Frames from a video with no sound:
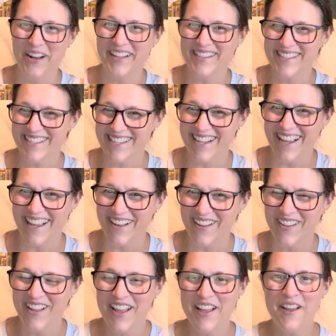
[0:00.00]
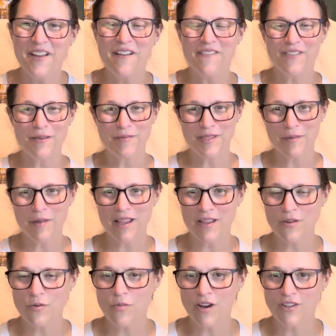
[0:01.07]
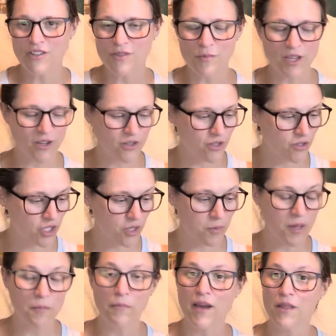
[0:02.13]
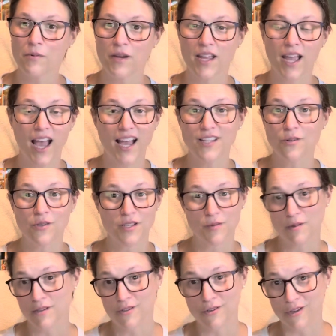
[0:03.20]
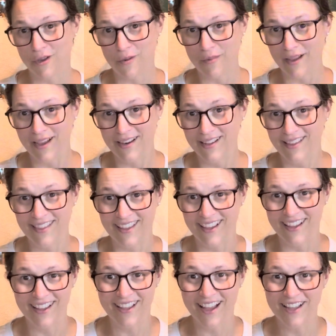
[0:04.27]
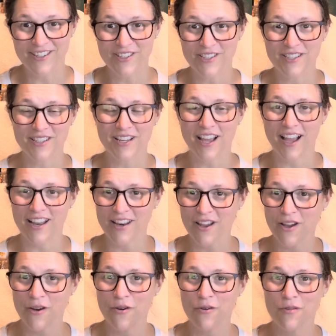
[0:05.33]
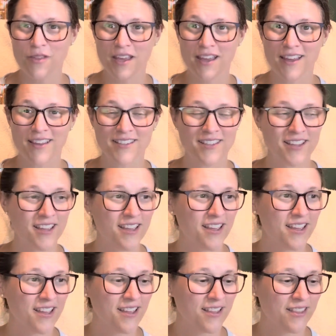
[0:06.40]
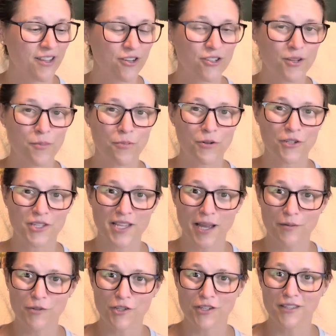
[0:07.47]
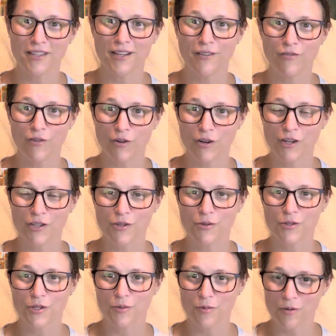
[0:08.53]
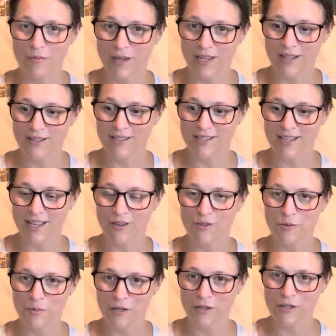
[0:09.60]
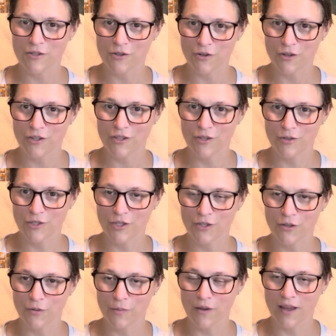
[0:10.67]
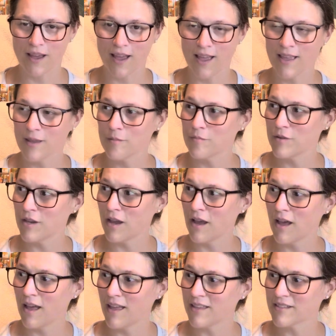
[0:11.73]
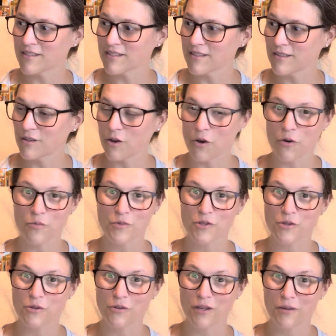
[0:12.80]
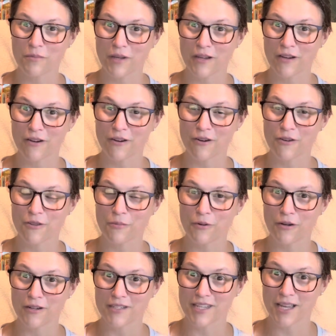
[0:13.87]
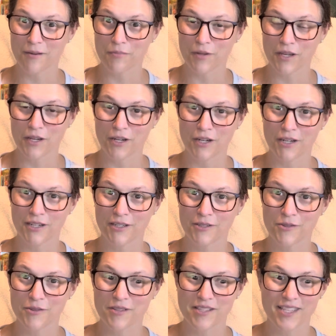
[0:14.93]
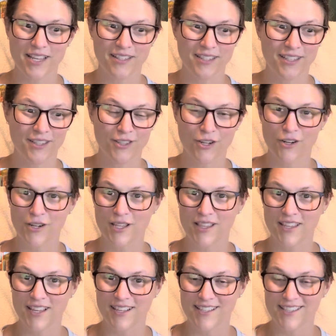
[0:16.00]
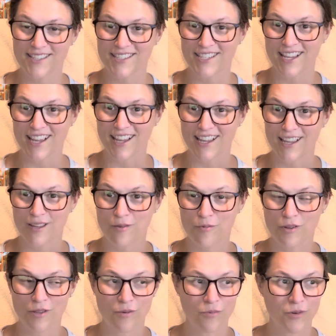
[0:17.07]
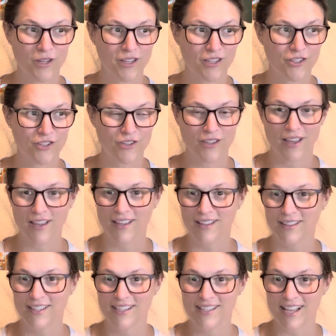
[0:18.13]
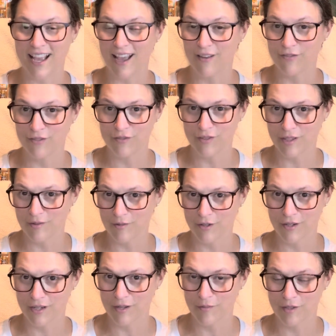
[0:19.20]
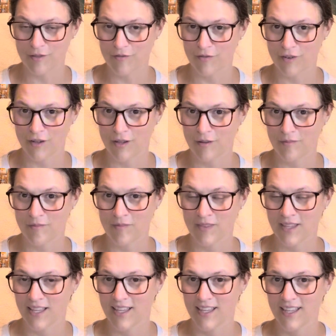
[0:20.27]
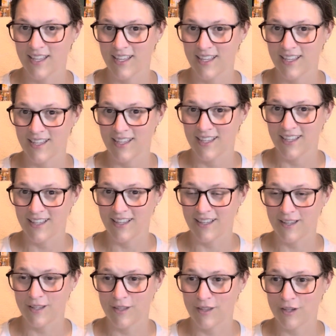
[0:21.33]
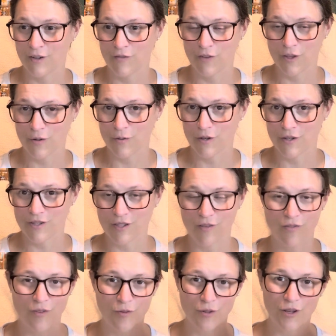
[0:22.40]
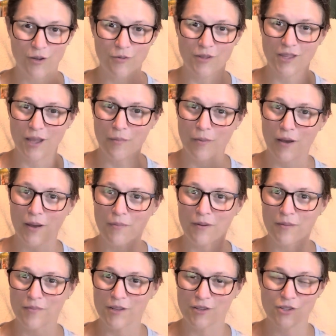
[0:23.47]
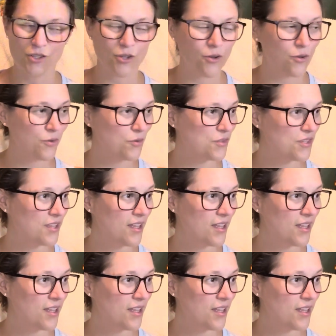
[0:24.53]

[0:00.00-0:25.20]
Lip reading: sale from somebody who watches me on YouTube. And by the way, I don't expect you to go buy anything. I know that there's a perception that if you're on YouTube, you're making sales because you're on YouTube. I am not the homeschooling picker or the part-time picker who's selling 30 things a day, with which like at least half of them are coming from their viewers. If you look when they pop up their solds,